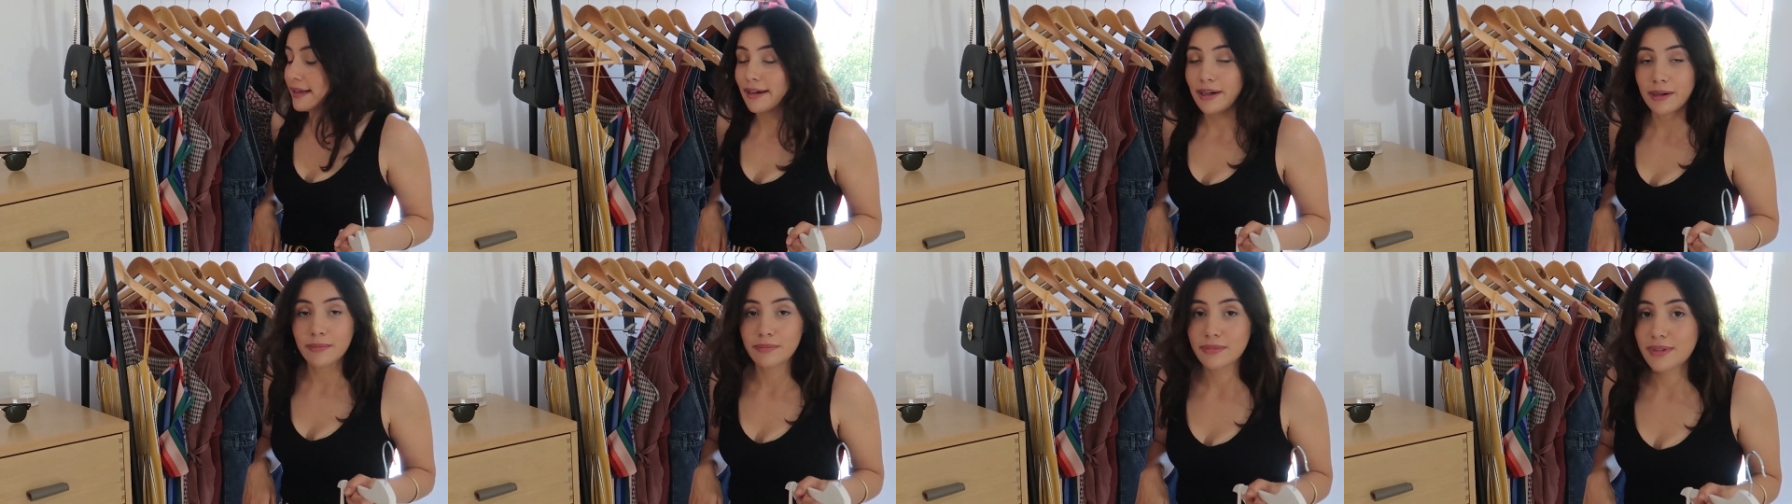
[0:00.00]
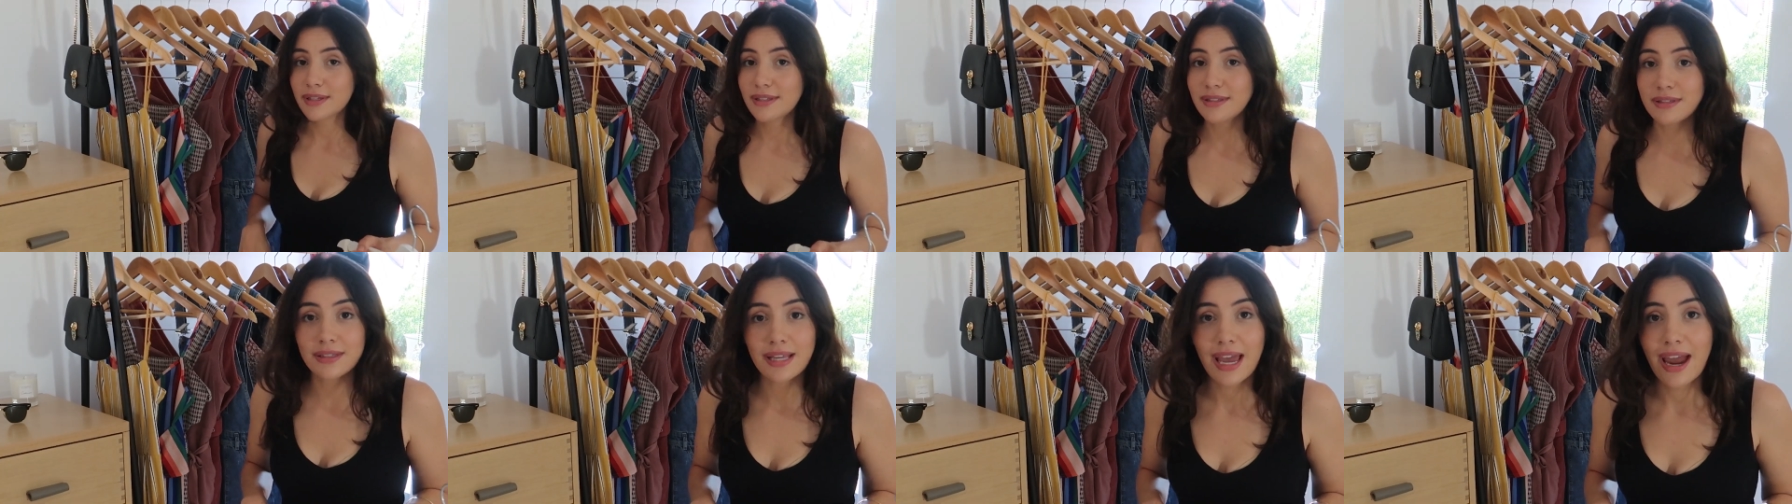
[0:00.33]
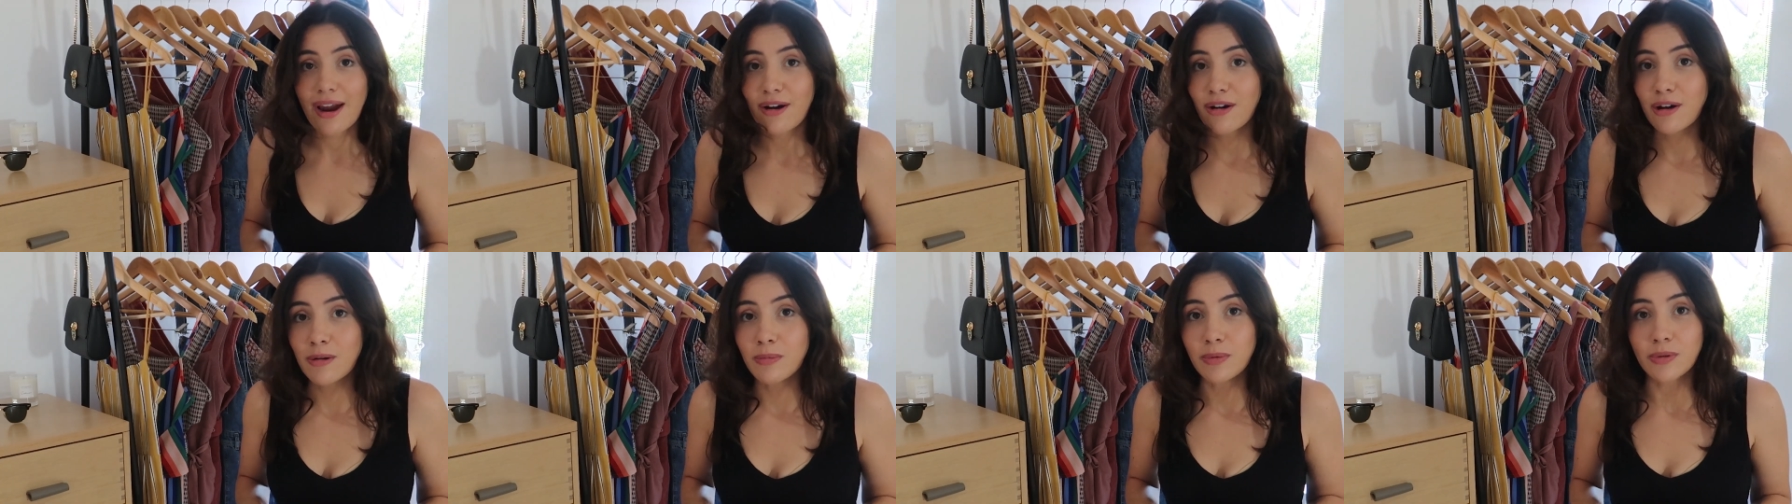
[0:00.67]
I'm
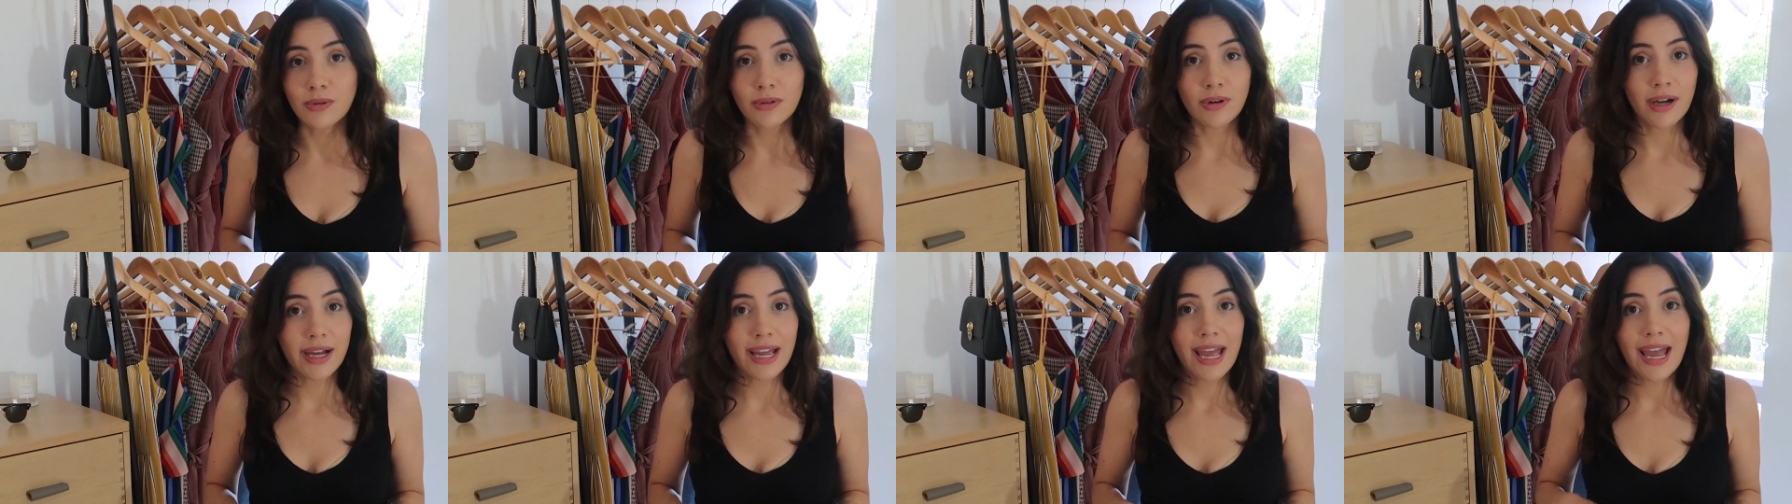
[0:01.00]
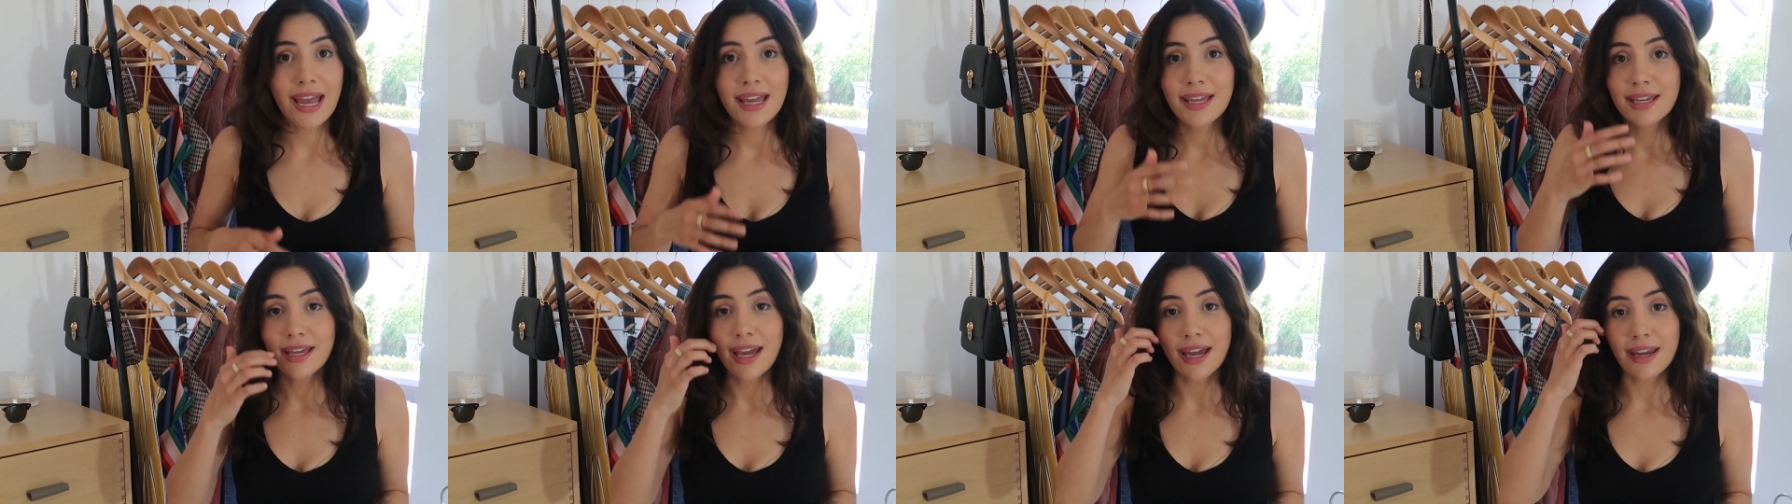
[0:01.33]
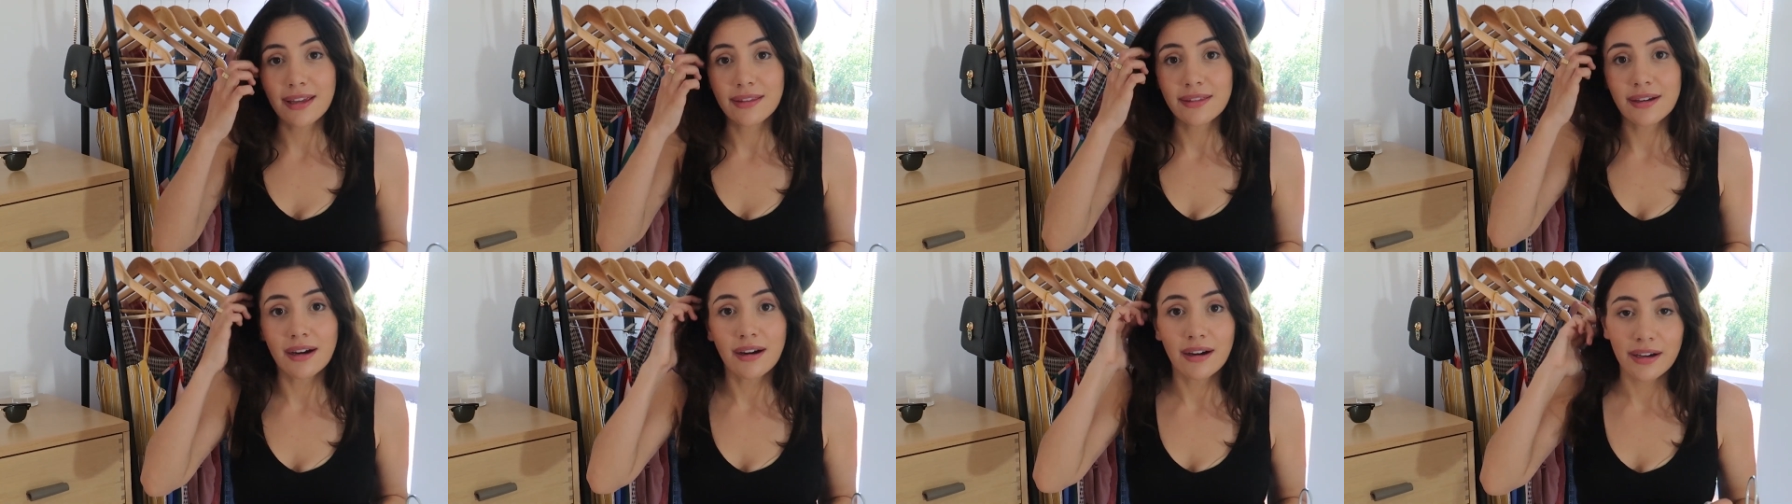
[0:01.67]
terrible. I hate
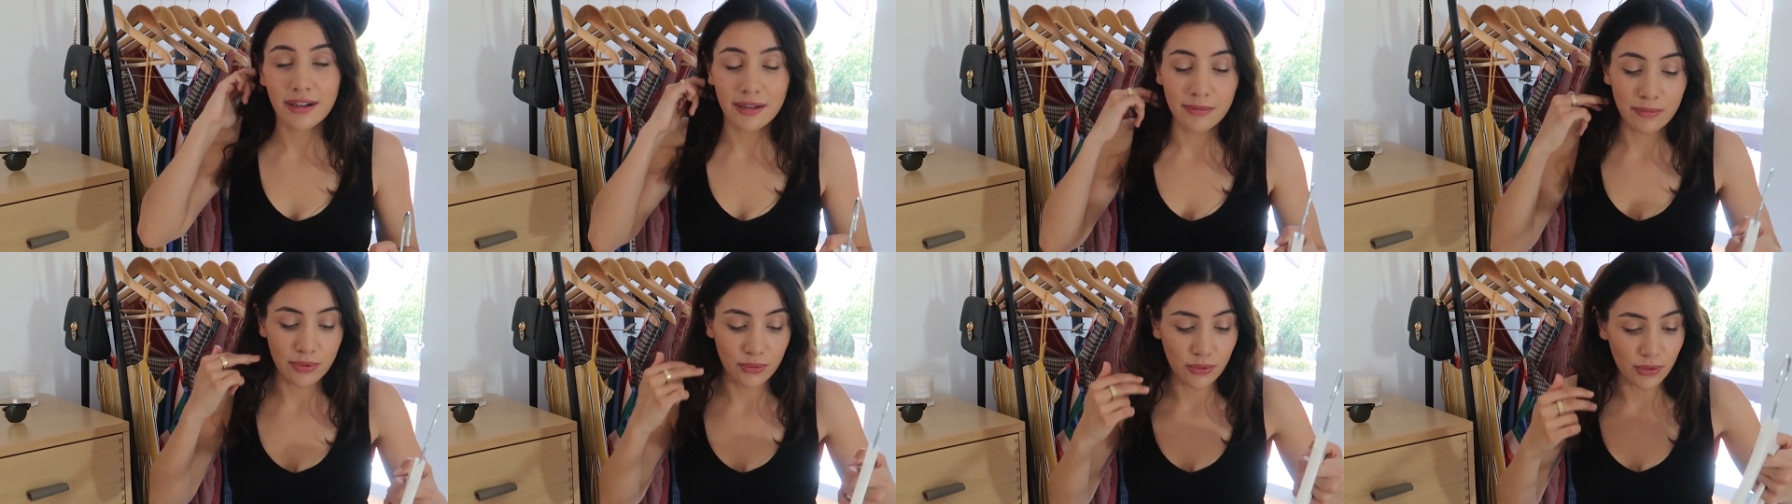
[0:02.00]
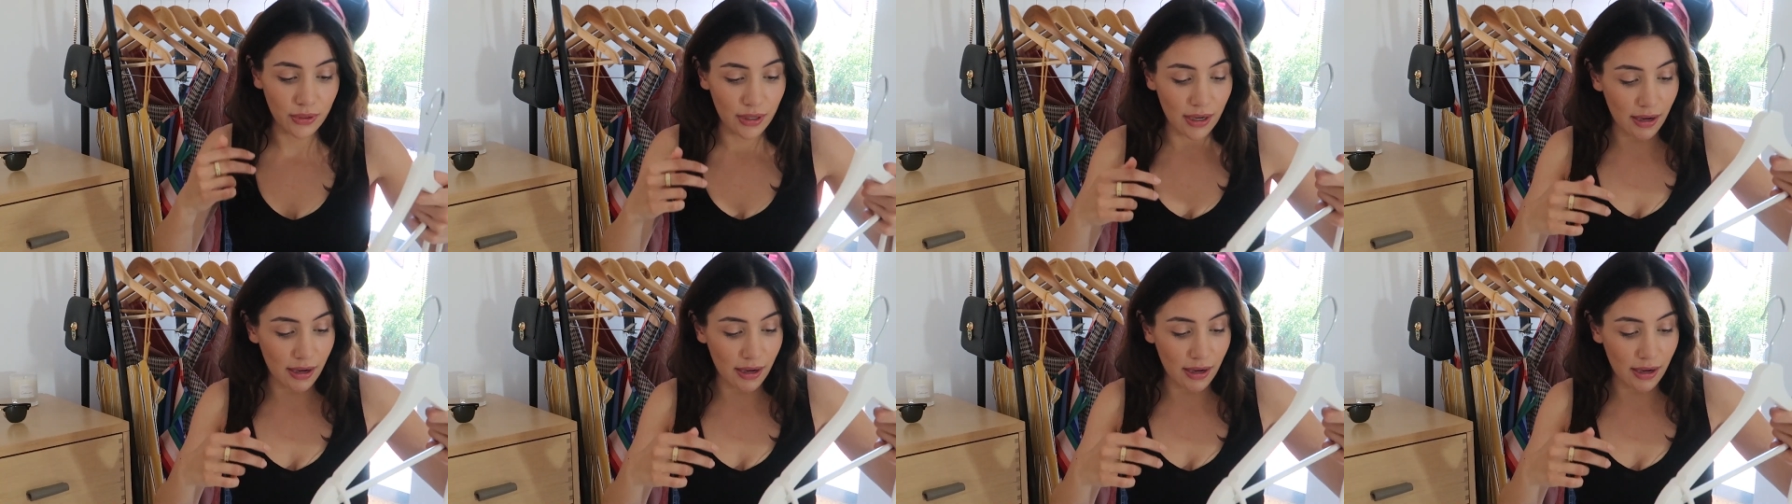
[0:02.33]
getting the iron board